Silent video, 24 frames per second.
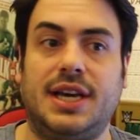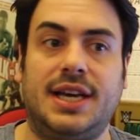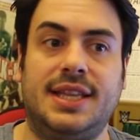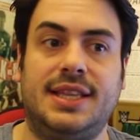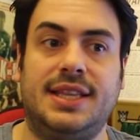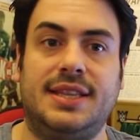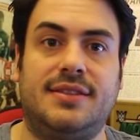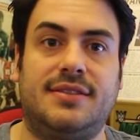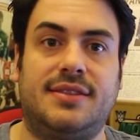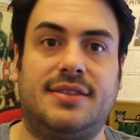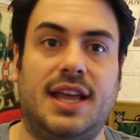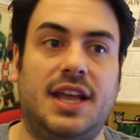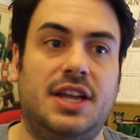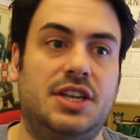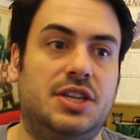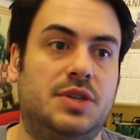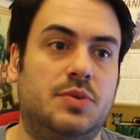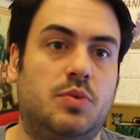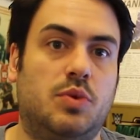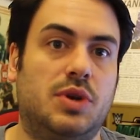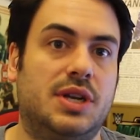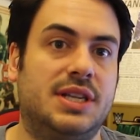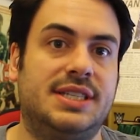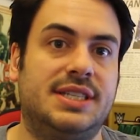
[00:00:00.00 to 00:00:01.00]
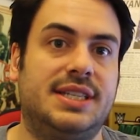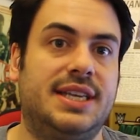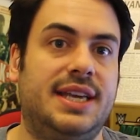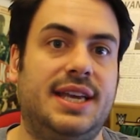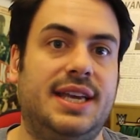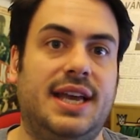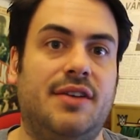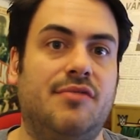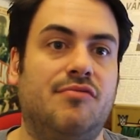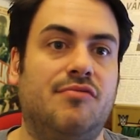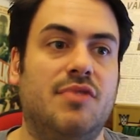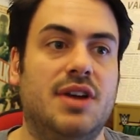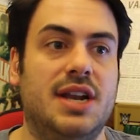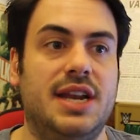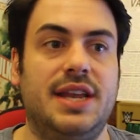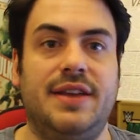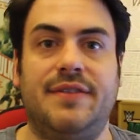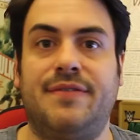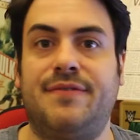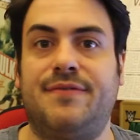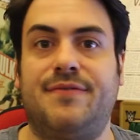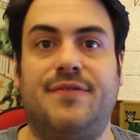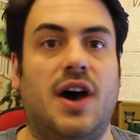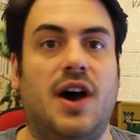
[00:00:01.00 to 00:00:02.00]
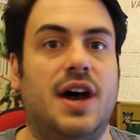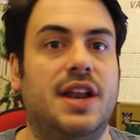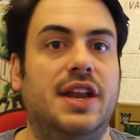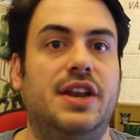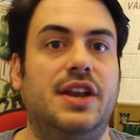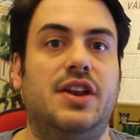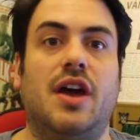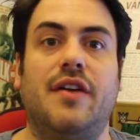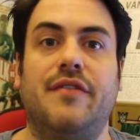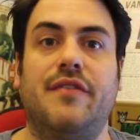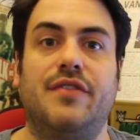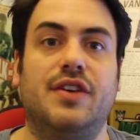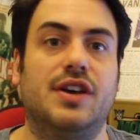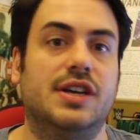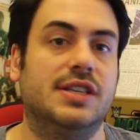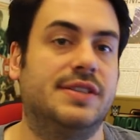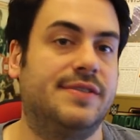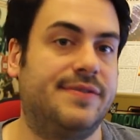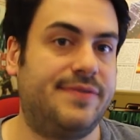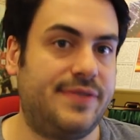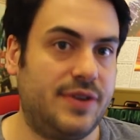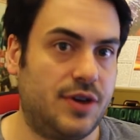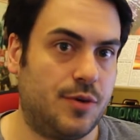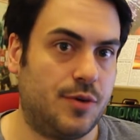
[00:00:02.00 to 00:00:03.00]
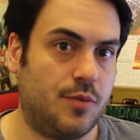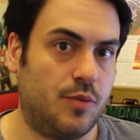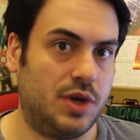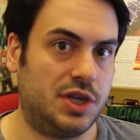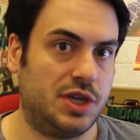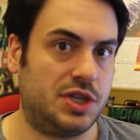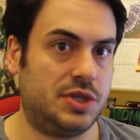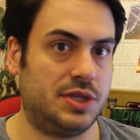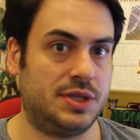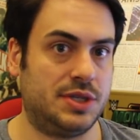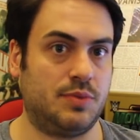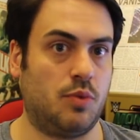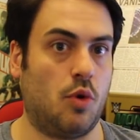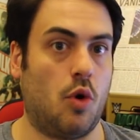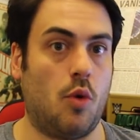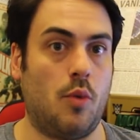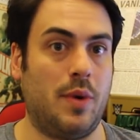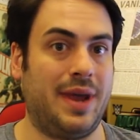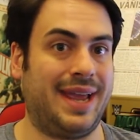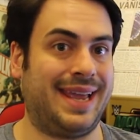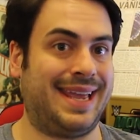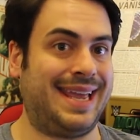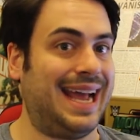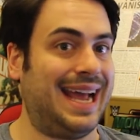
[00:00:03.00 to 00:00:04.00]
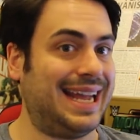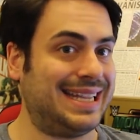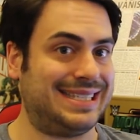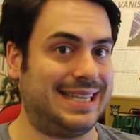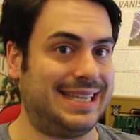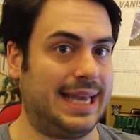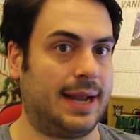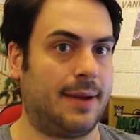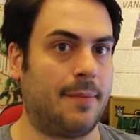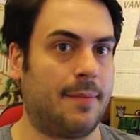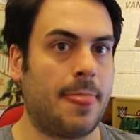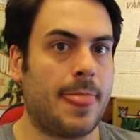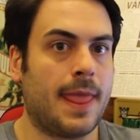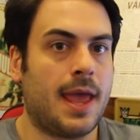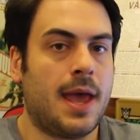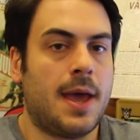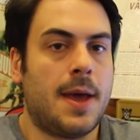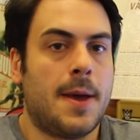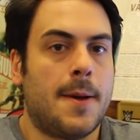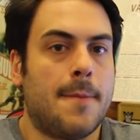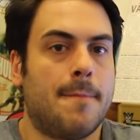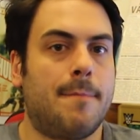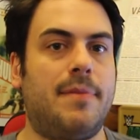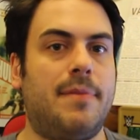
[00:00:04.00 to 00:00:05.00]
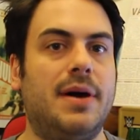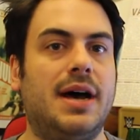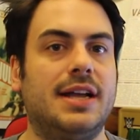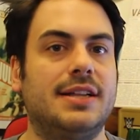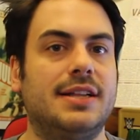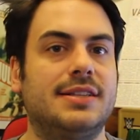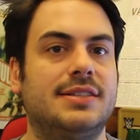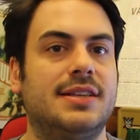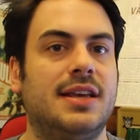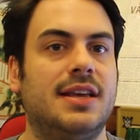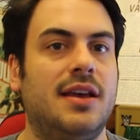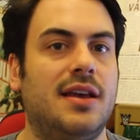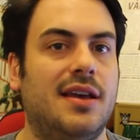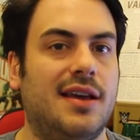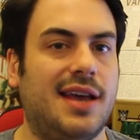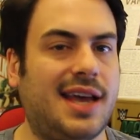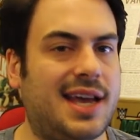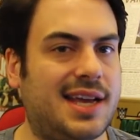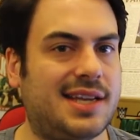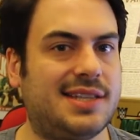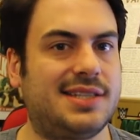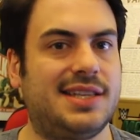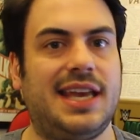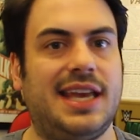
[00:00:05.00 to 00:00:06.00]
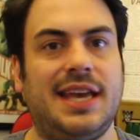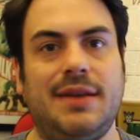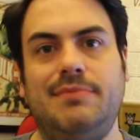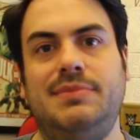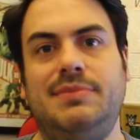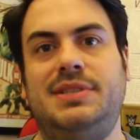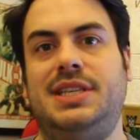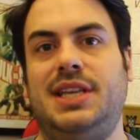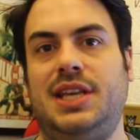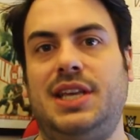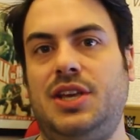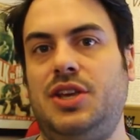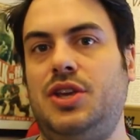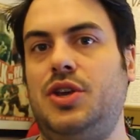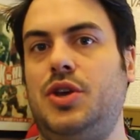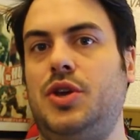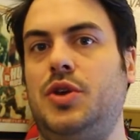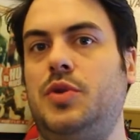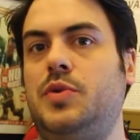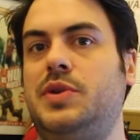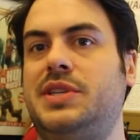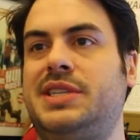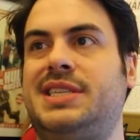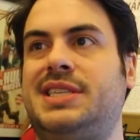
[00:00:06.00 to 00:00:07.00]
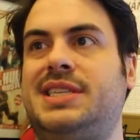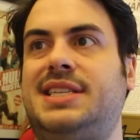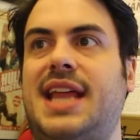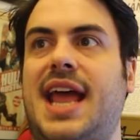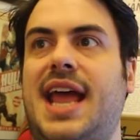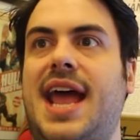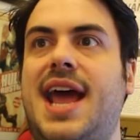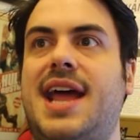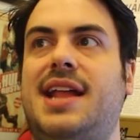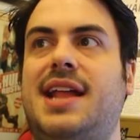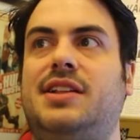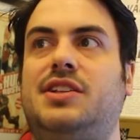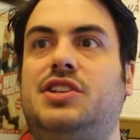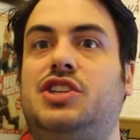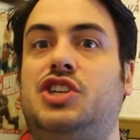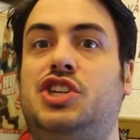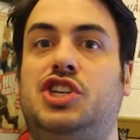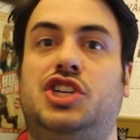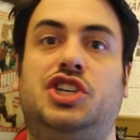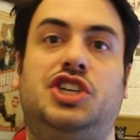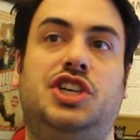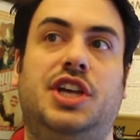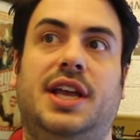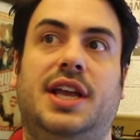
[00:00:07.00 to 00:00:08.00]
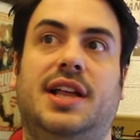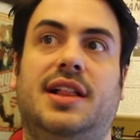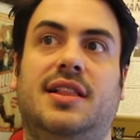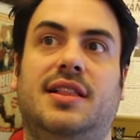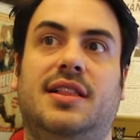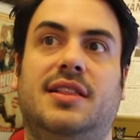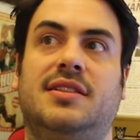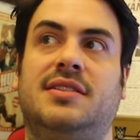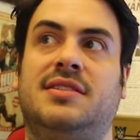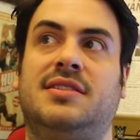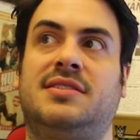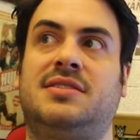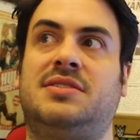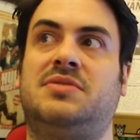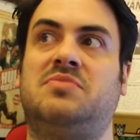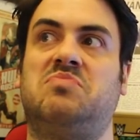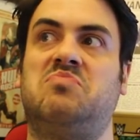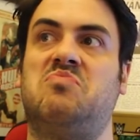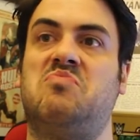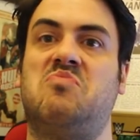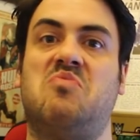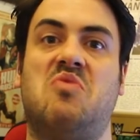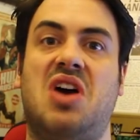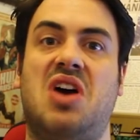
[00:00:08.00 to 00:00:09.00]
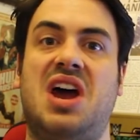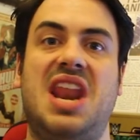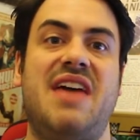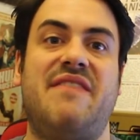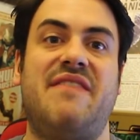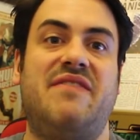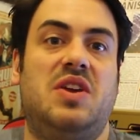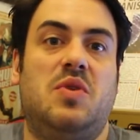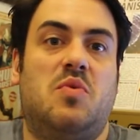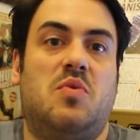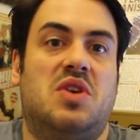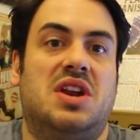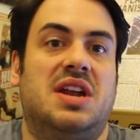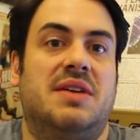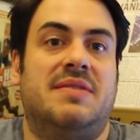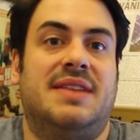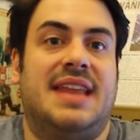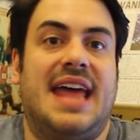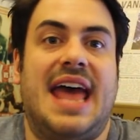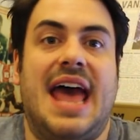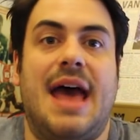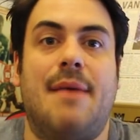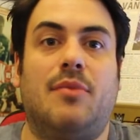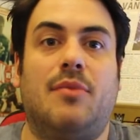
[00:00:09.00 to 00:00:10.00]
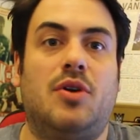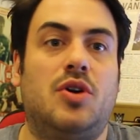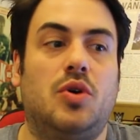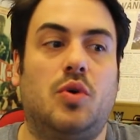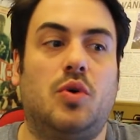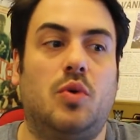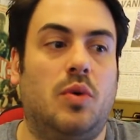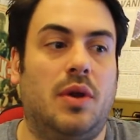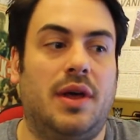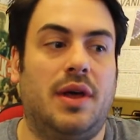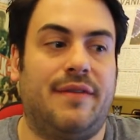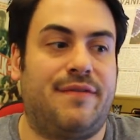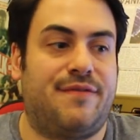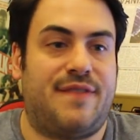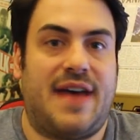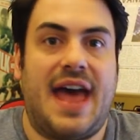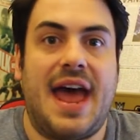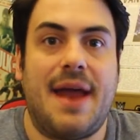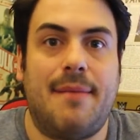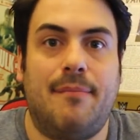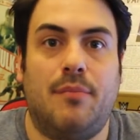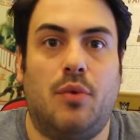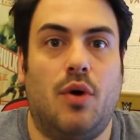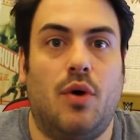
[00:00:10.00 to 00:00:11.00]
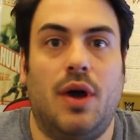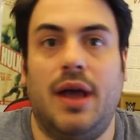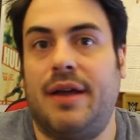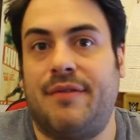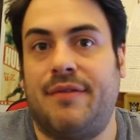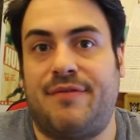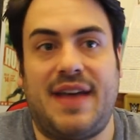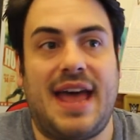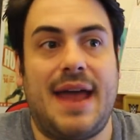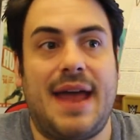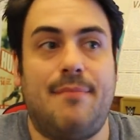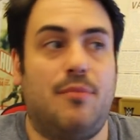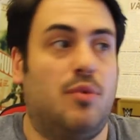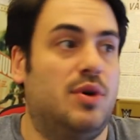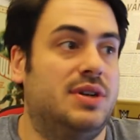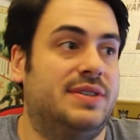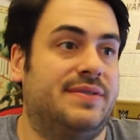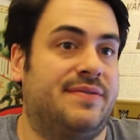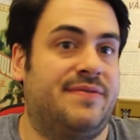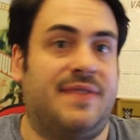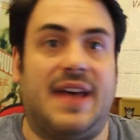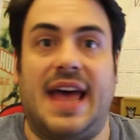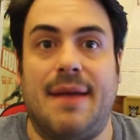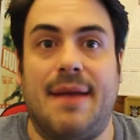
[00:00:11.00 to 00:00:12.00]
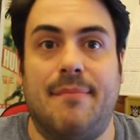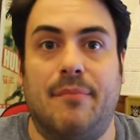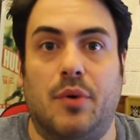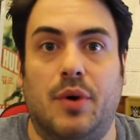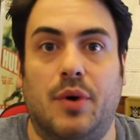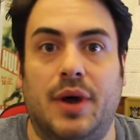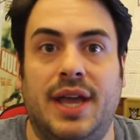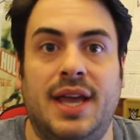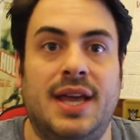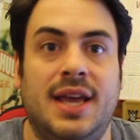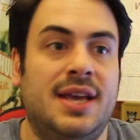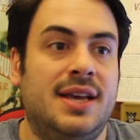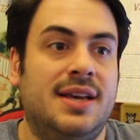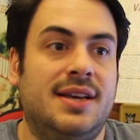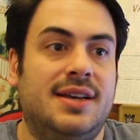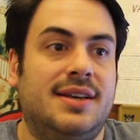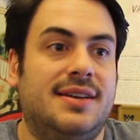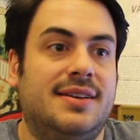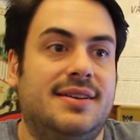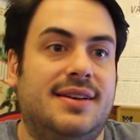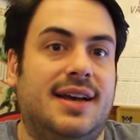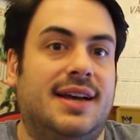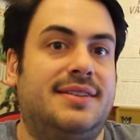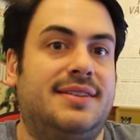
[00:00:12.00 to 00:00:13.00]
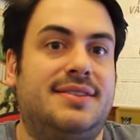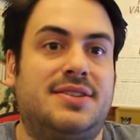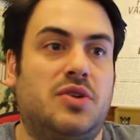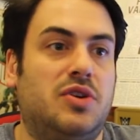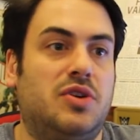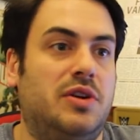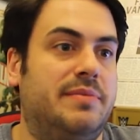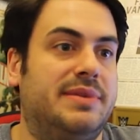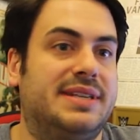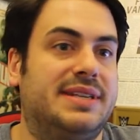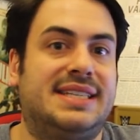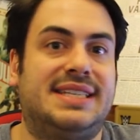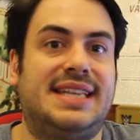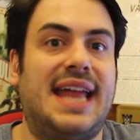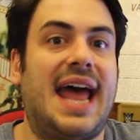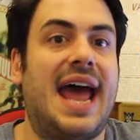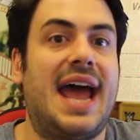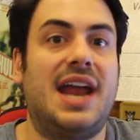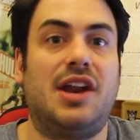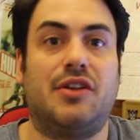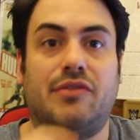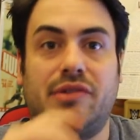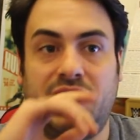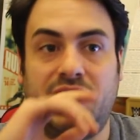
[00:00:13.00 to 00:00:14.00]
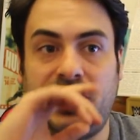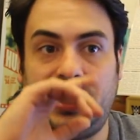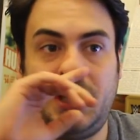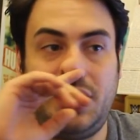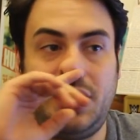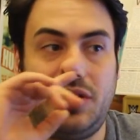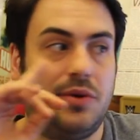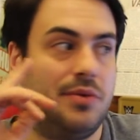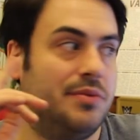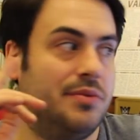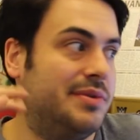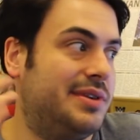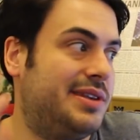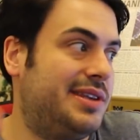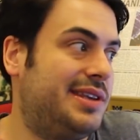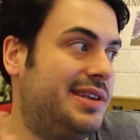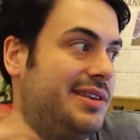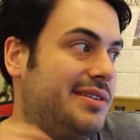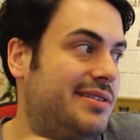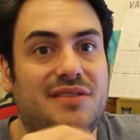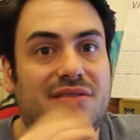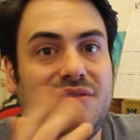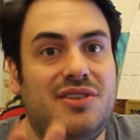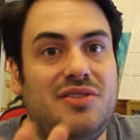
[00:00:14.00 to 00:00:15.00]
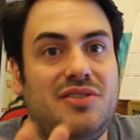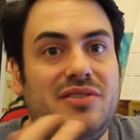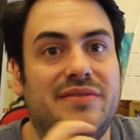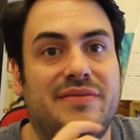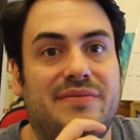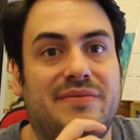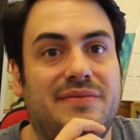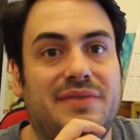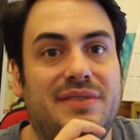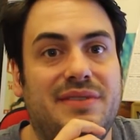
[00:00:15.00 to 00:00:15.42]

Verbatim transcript: and they just want to see a really fun and diverse film, which is what we're getting. But as MCU stands, shills, whatever you want to damn call a fanboy, a fanboy's a fanboy. Let's call him a stan or a shill. He's a,